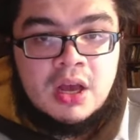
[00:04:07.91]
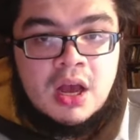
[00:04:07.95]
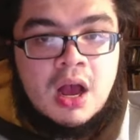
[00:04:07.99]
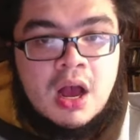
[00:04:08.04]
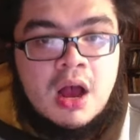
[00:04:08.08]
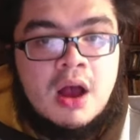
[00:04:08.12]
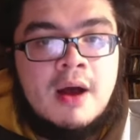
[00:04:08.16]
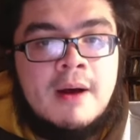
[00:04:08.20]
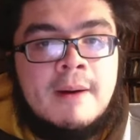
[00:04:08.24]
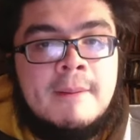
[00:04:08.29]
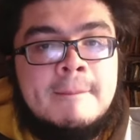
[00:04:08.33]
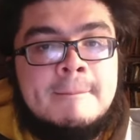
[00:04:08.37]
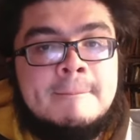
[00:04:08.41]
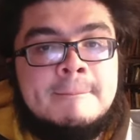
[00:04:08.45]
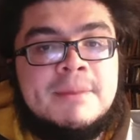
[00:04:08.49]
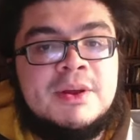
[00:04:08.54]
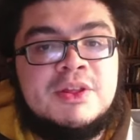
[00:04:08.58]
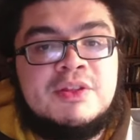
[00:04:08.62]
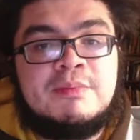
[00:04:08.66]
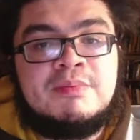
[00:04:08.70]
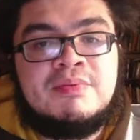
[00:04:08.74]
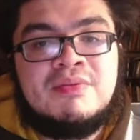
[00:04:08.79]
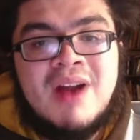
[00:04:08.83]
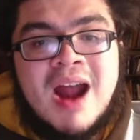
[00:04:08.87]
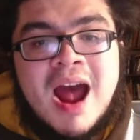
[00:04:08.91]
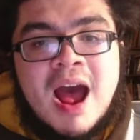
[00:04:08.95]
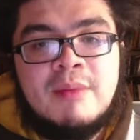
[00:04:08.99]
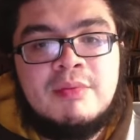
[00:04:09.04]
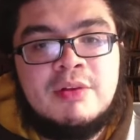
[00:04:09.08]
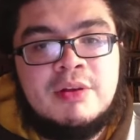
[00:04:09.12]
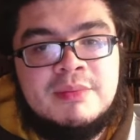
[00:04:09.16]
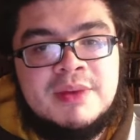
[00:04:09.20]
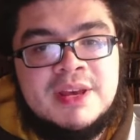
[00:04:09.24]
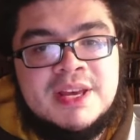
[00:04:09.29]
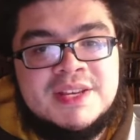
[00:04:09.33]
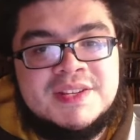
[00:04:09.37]
But the
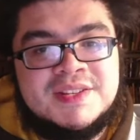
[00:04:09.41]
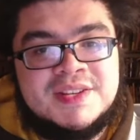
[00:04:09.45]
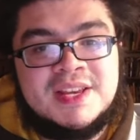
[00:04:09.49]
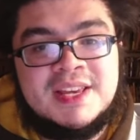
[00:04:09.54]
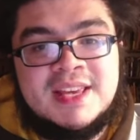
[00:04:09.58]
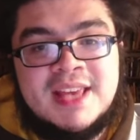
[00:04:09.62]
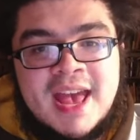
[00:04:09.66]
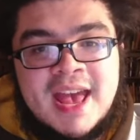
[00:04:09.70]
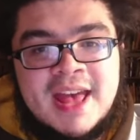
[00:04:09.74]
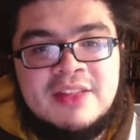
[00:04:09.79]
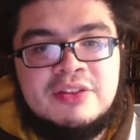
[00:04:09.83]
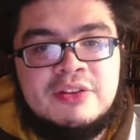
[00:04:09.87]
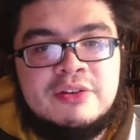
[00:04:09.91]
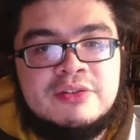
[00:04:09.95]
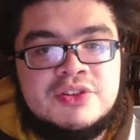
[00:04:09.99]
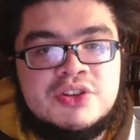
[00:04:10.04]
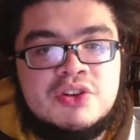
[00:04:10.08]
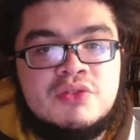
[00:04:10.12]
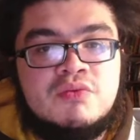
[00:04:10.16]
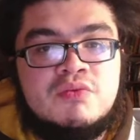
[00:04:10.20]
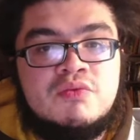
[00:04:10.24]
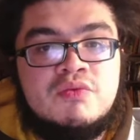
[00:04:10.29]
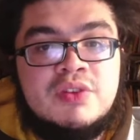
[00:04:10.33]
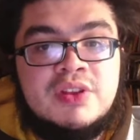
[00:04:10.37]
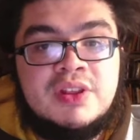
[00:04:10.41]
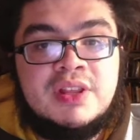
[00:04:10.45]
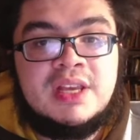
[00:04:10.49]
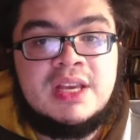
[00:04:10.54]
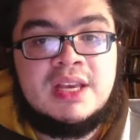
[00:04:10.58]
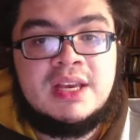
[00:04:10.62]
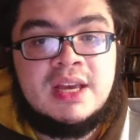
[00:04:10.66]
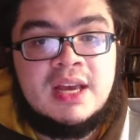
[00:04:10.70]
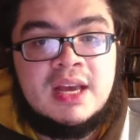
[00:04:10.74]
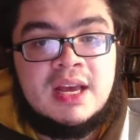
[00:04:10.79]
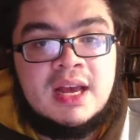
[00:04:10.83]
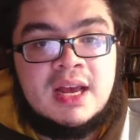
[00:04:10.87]
problem is, again, those are
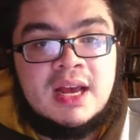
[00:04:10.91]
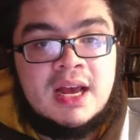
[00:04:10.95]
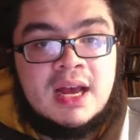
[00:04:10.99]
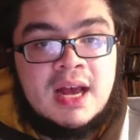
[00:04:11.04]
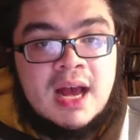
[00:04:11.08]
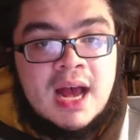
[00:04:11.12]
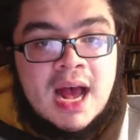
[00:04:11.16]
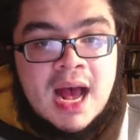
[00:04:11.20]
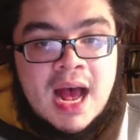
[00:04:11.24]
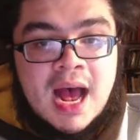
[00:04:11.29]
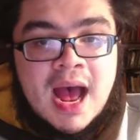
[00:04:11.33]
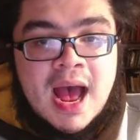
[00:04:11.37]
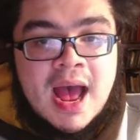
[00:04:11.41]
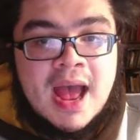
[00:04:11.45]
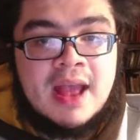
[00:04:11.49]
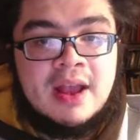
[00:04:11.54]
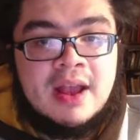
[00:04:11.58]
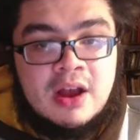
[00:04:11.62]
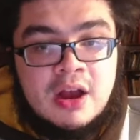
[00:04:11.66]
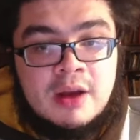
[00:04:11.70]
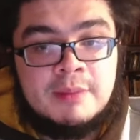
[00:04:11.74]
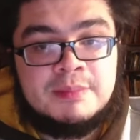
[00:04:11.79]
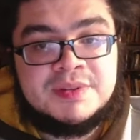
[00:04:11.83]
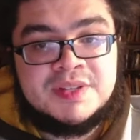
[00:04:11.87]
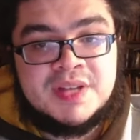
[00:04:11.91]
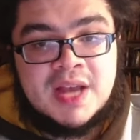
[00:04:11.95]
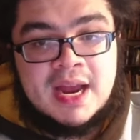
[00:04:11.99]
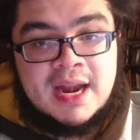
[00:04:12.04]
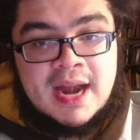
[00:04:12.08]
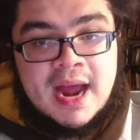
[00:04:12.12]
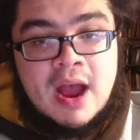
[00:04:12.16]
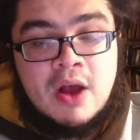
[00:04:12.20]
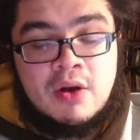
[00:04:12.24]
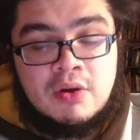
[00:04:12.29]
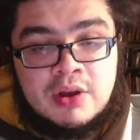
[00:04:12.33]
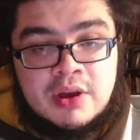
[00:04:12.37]
really high upside
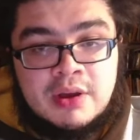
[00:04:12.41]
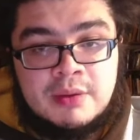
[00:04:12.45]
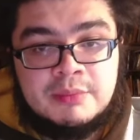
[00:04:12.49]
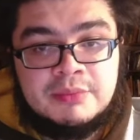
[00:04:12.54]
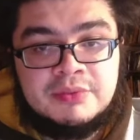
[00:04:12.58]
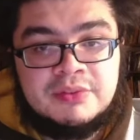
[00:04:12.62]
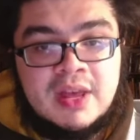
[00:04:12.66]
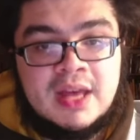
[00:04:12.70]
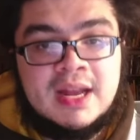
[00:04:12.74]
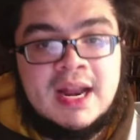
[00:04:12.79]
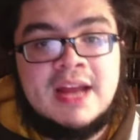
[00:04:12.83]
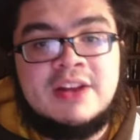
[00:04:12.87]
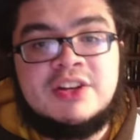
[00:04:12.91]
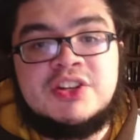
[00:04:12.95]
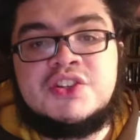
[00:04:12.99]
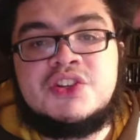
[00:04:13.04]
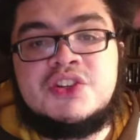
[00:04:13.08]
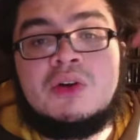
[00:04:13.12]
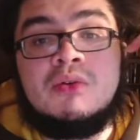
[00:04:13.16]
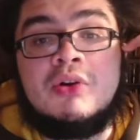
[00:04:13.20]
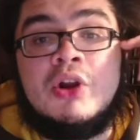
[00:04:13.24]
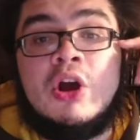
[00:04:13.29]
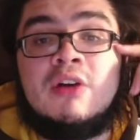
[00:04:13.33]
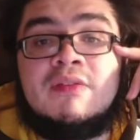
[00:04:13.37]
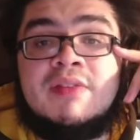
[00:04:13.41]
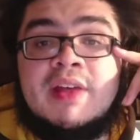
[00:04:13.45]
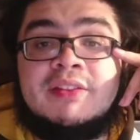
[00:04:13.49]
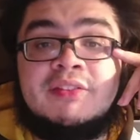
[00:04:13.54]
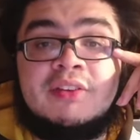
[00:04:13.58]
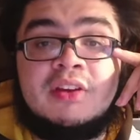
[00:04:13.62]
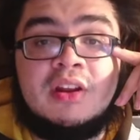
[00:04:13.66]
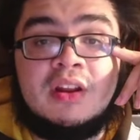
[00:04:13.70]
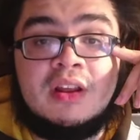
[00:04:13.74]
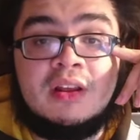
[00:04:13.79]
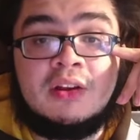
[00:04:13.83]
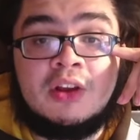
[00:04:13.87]
outcomes, and I just don't know if that's
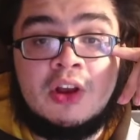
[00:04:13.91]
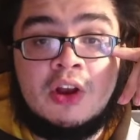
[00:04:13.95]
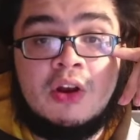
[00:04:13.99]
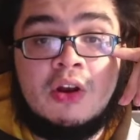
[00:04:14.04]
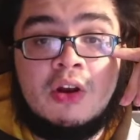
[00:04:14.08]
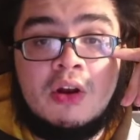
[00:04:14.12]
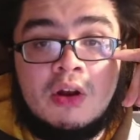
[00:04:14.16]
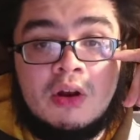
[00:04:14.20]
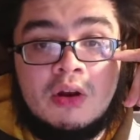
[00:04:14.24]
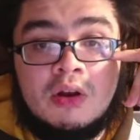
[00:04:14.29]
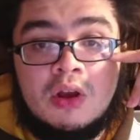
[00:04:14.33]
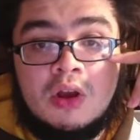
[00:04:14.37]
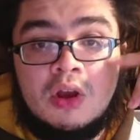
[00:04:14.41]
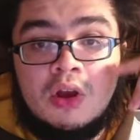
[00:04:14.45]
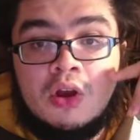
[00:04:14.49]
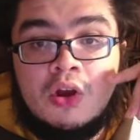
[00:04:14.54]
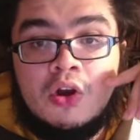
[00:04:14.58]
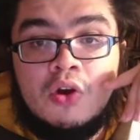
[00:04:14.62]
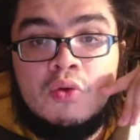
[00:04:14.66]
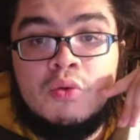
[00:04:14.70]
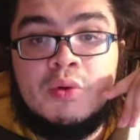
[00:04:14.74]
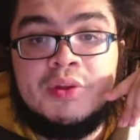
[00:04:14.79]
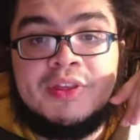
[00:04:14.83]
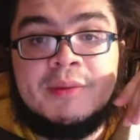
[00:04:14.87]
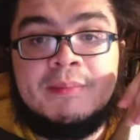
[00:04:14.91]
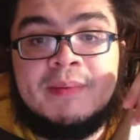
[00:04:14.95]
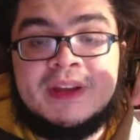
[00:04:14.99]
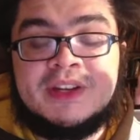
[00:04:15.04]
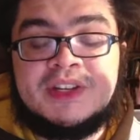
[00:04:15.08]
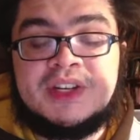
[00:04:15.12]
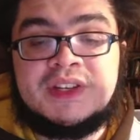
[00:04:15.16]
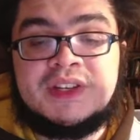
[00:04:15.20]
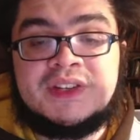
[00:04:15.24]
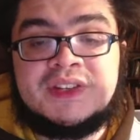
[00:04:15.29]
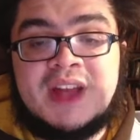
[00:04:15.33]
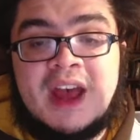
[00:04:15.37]
going to occur with the
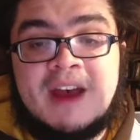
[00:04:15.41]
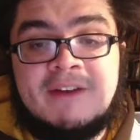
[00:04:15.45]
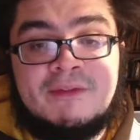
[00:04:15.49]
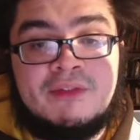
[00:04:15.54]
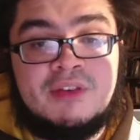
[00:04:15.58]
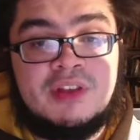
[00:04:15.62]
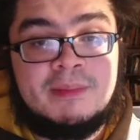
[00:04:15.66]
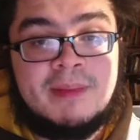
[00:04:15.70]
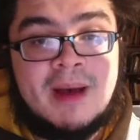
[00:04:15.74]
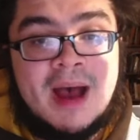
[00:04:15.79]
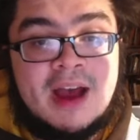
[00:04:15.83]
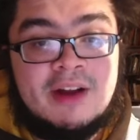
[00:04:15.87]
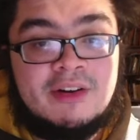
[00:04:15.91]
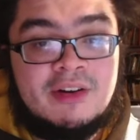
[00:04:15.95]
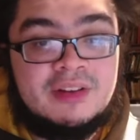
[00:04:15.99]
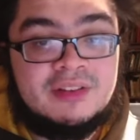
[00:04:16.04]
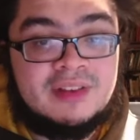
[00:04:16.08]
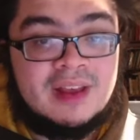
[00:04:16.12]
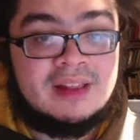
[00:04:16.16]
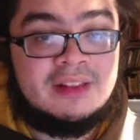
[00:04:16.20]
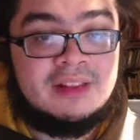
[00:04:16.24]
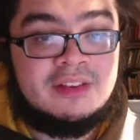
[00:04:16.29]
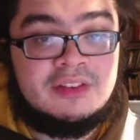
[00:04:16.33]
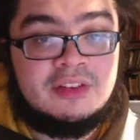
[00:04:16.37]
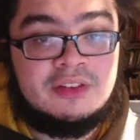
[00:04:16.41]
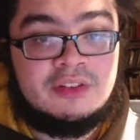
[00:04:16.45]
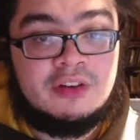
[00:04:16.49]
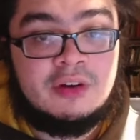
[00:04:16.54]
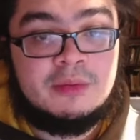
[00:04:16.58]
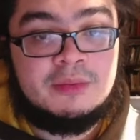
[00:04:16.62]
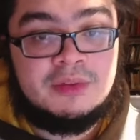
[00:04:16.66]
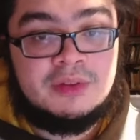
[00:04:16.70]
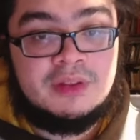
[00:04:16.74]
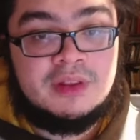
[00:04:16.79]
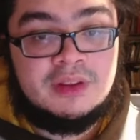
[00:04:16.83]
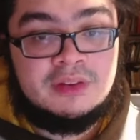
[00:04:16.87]
pitching staff for the Padres, at least in
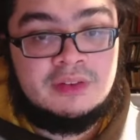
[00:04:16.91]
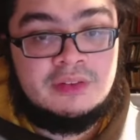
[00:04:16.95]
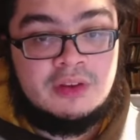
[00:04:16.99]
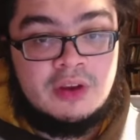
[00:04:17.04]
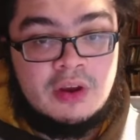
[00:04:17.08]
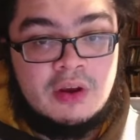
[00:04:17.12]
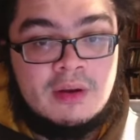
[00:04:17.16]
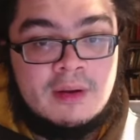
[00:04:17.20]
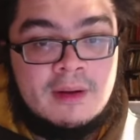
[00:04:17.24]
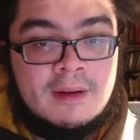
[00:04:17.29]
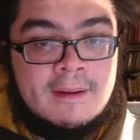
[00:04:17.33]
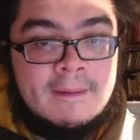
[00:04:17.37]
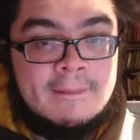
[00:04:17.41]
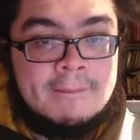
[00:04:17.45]
terms of this year.